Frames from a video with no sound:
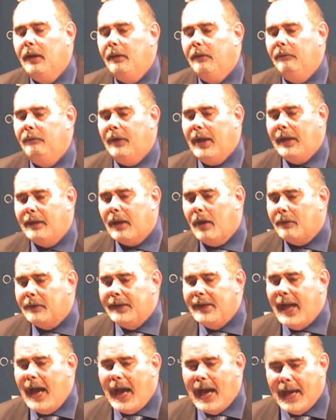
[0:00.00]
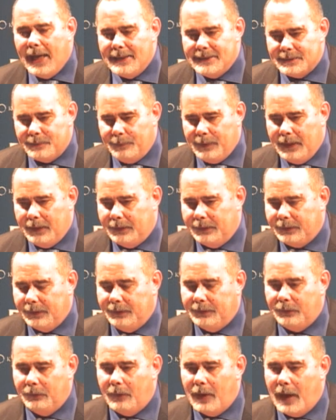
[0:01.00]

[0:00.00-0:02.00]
recognition to